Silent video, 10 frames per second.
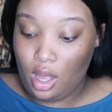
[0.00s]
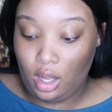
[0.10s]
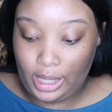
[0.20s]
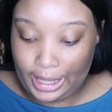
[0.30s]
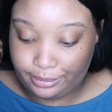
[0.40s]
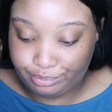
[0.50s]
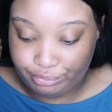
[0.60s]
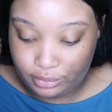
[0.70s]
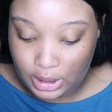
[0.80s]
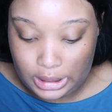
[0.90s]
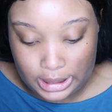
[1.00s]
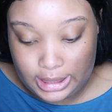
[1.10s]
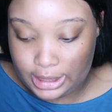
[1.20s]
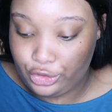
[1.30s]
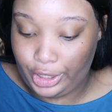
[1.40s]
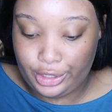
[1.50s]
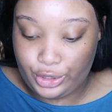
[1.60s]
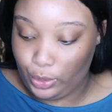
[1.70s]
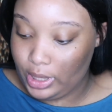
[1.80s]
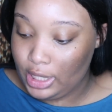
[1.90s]
Okay, let's get straight
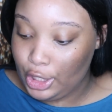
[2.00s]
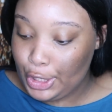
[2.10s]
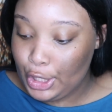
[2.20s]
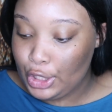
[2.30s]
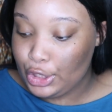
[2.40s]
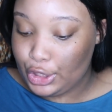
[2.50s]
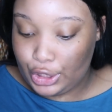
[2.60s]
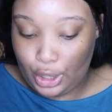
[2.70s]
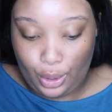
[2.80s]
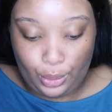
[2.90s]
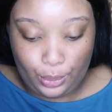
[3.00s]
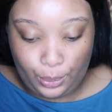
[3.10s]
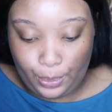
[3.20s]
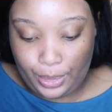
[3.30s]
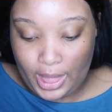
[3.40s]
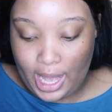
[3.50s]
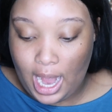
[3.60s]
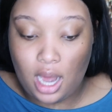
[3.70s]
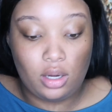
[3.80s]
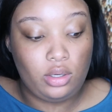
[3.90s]
into it. So
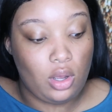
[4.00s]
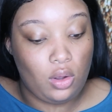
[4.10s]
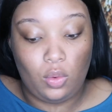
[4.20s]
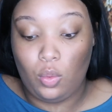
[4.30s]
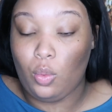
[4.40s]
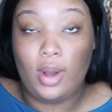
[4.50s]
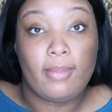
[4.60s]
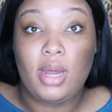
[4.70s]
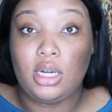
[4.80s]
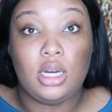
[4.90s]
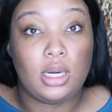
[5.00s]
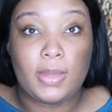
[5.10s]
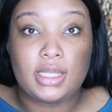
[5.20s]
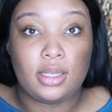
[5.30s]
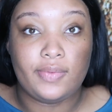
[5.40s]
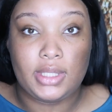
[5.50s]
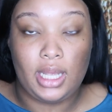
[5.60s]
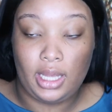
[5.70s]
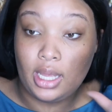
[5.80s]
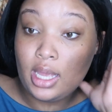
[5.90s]
I don't know where none of my stuff is
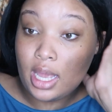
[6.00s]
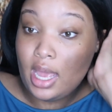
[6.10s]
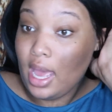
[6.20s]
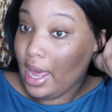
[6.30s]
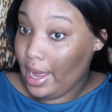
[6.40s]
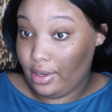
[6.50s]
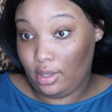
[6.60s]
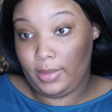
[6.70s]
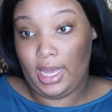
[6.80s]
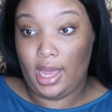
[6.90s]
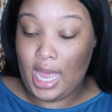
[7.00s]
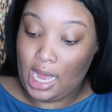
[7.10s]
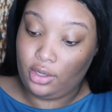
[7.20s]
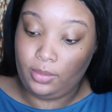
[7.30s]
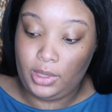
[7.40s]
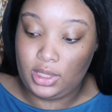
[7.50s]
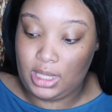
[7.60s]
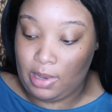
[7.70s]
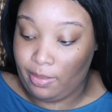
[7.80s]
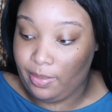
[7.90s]
at. I normally use
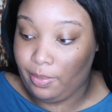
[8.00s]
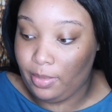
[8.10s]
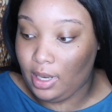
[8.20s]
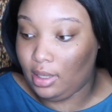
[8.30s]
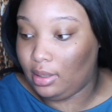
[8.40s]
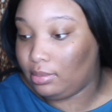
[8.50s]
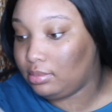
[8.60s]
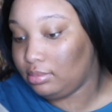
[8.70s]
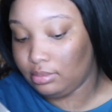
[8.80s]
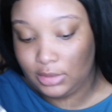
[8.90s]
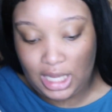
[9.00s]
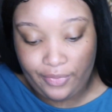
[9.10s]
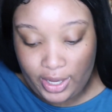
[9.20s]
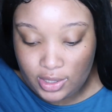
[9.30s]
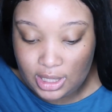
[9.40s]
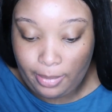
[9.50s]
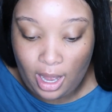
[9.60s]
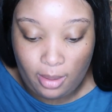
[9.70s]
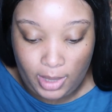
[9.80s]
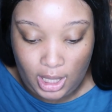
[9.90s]
on my if I use a
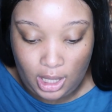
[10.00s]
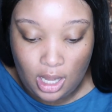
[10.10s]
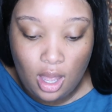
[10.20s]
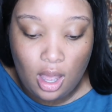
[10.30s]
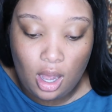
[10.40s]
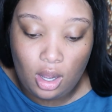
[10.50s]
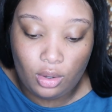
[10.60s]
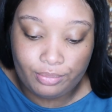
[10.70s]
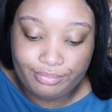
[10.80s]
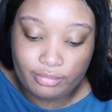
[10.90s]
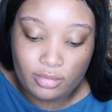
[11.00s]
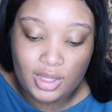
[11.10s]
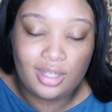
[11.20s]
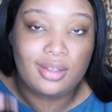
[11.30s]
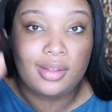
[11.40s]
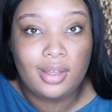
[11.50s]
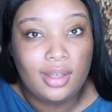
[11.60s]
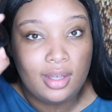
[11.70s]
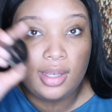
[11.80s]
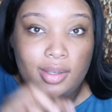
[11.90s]
pomade. Oh,
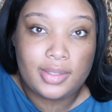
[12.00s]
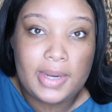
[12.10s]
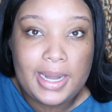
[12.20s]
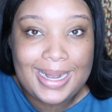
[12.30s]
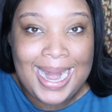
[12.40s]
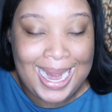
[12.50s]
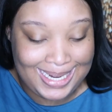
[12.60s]
it's right here.